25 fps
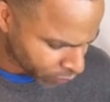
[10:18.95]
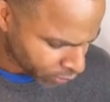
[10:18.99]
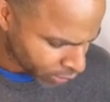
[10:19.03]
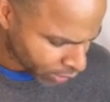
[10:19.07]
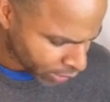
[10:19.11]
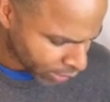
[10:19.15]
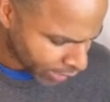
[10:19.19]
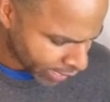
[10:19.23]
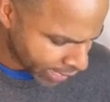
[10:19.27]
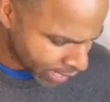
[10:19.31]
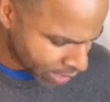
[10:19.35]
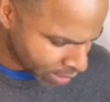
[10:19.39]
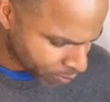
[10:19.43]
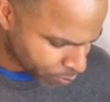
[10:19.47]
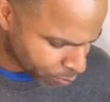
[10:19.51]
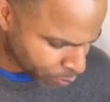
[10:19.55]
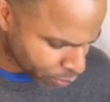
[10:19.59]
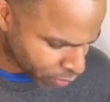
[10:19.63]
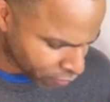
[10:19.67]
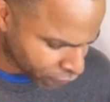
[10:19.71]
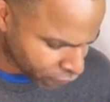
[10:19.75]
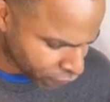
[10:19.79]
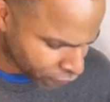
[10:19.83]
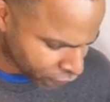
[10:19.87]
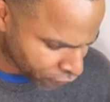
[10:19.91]
and
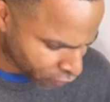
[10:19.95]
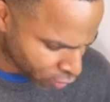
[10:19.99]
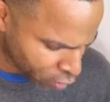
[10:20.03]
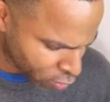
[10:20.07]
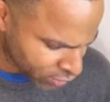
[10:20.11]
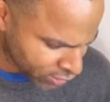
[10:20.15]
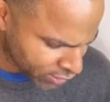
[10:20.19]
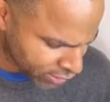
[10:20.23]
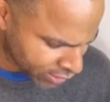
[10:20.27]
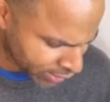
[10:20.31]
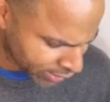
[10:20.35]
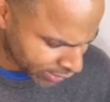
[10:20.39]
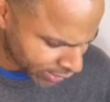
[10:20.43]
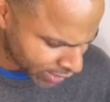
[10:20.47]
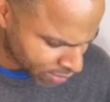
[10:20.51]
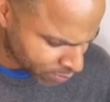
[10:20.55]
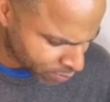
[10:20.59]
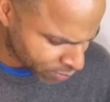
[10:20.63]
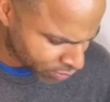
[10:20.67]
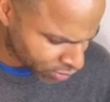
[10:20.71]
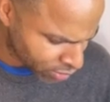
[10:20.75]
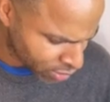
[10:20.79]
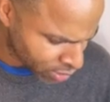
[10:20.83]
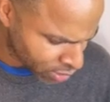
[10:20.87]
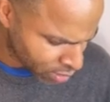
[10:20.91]
perverse
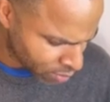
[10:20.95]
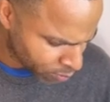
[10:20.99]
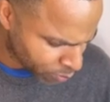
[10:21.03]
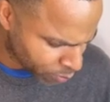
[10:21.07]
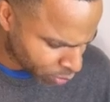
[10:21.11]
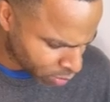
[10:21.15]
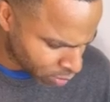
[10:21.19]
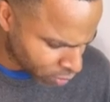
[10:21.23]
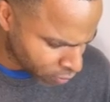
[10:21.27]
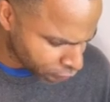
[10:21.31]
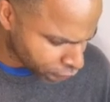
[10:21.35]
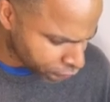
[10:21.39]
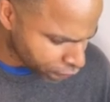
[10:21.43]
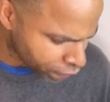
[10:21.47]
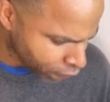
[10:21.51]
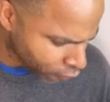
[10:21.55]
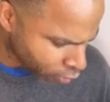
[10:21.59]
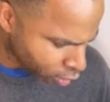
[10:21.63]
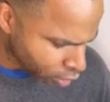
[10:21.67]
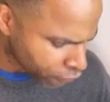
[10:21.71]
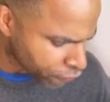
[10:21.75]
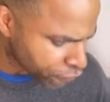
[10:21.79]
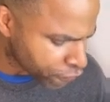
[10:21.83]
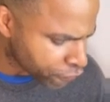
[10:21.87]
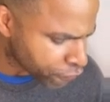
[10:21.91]
lips put far
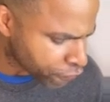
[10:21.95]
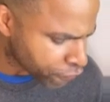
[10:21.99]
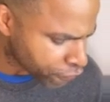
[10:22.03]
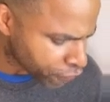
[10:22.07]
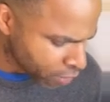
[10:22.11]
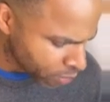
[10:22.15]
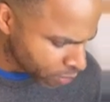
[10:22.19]
from